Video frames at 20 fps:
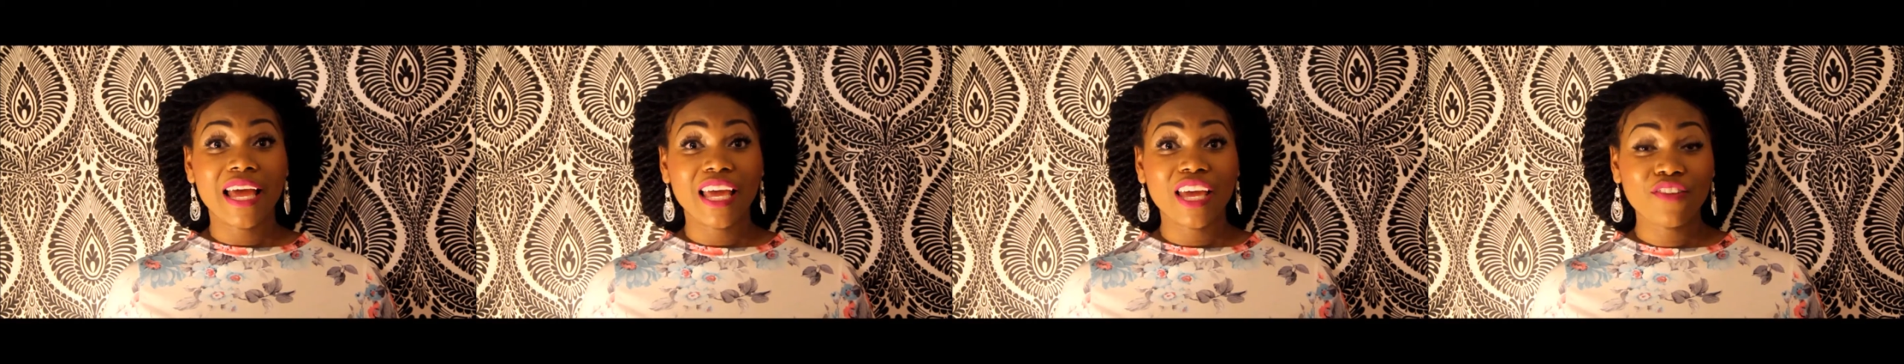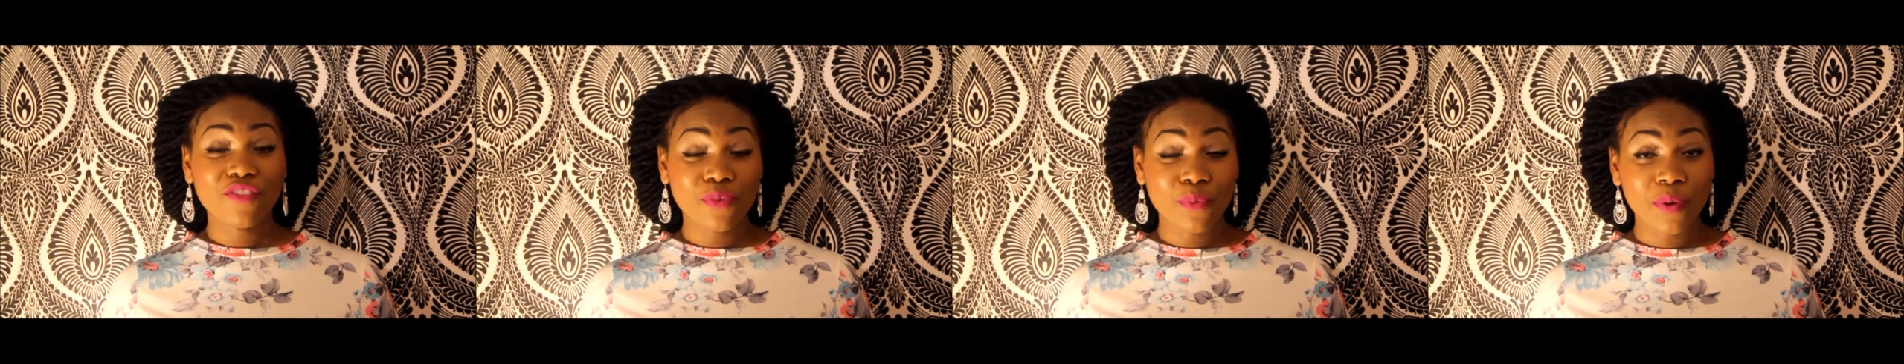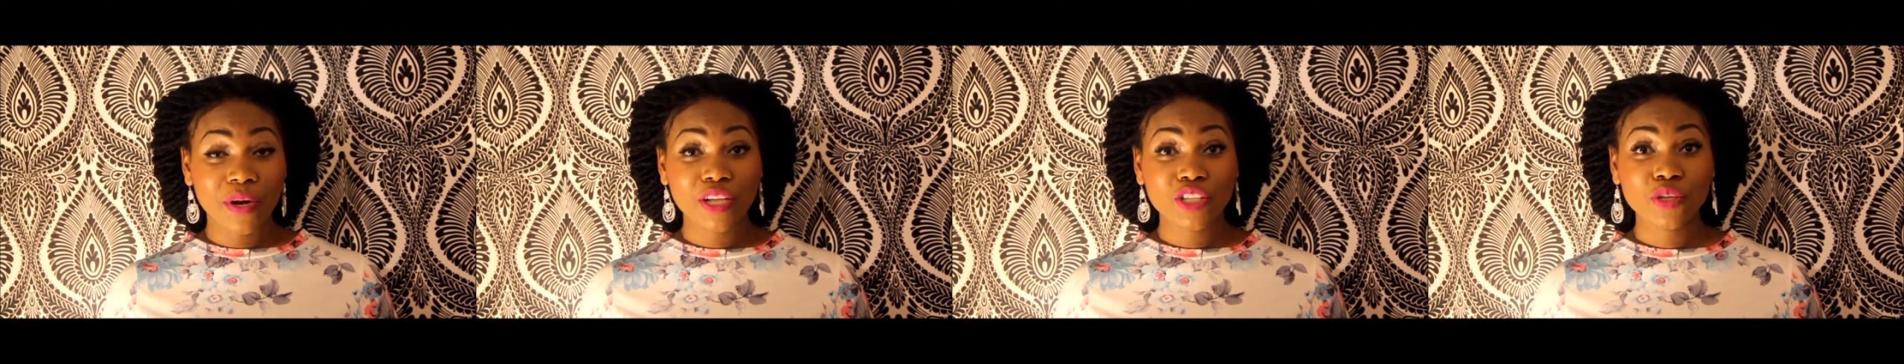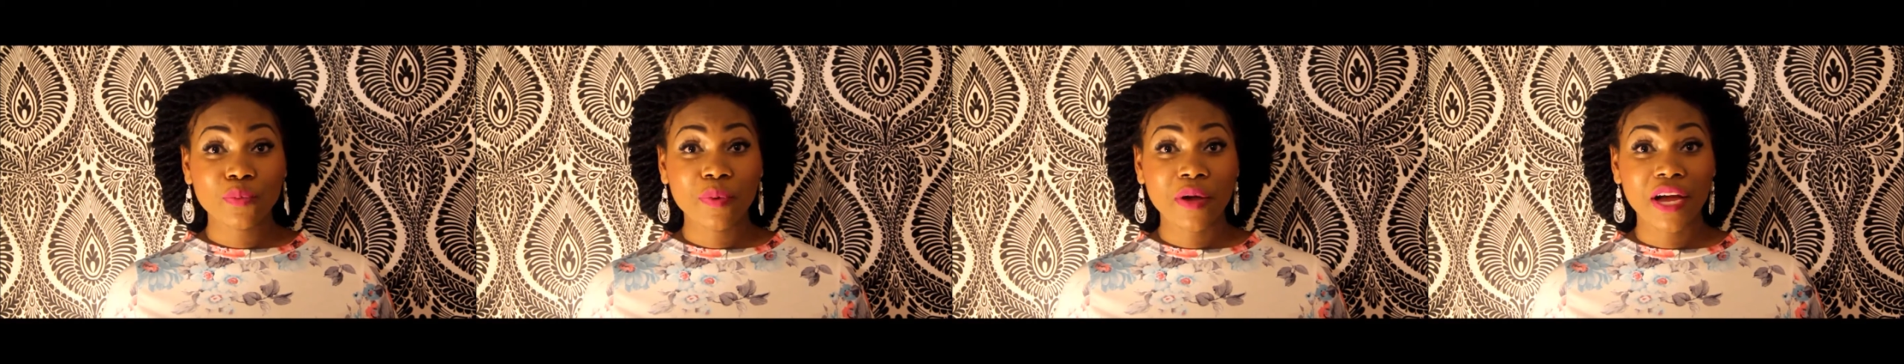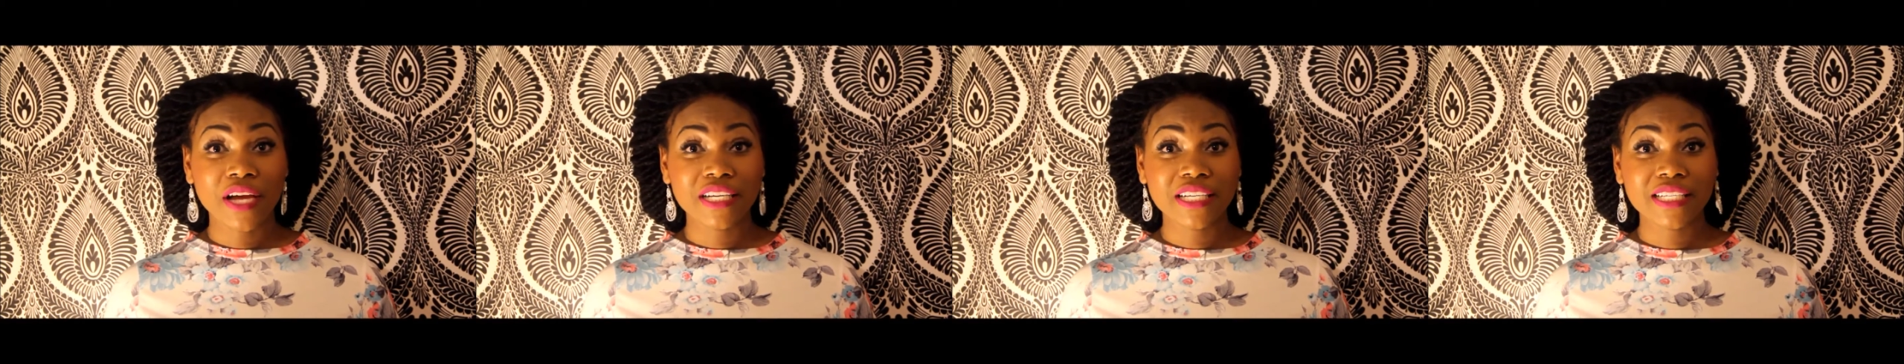if you wanted to
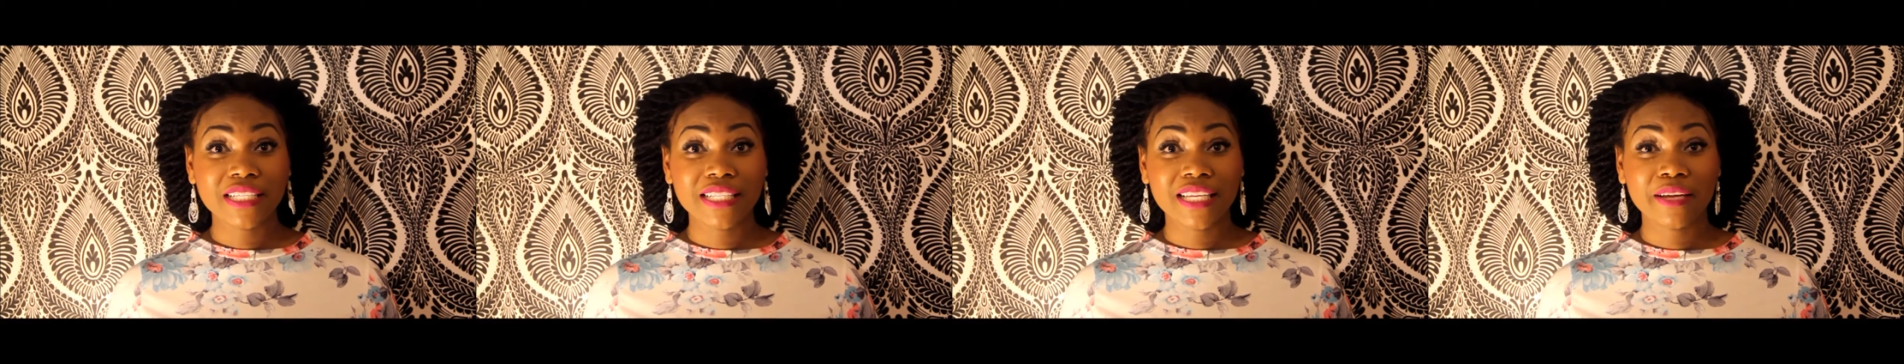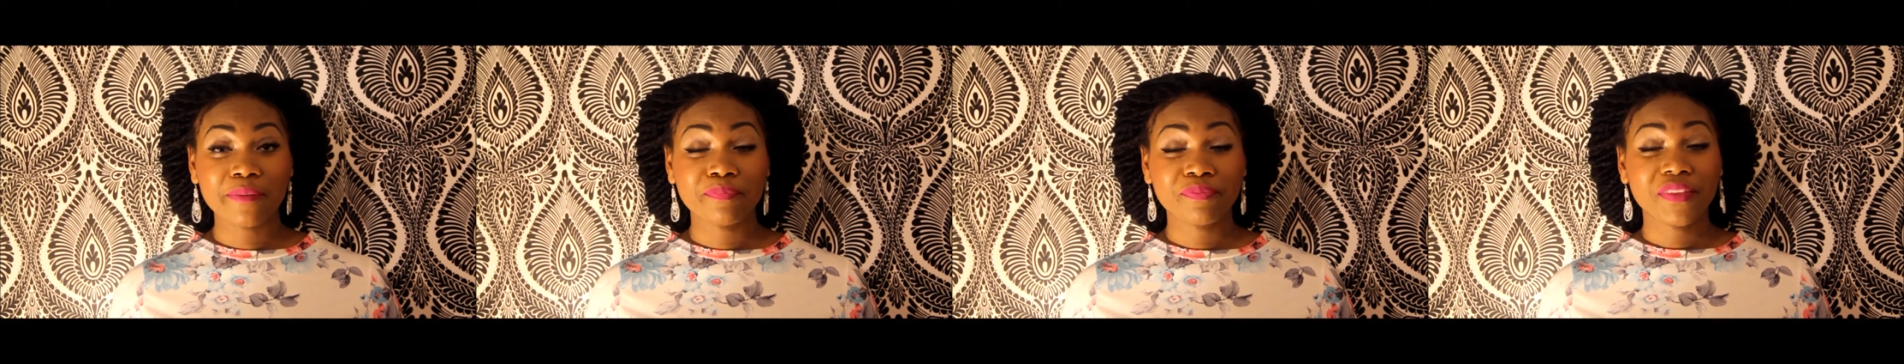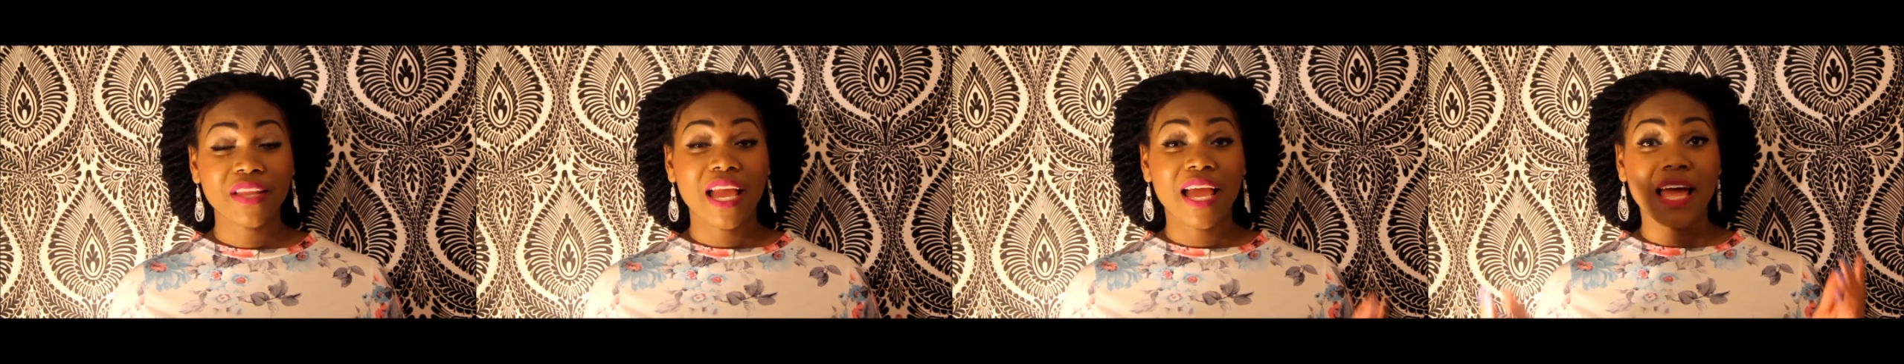purchase it.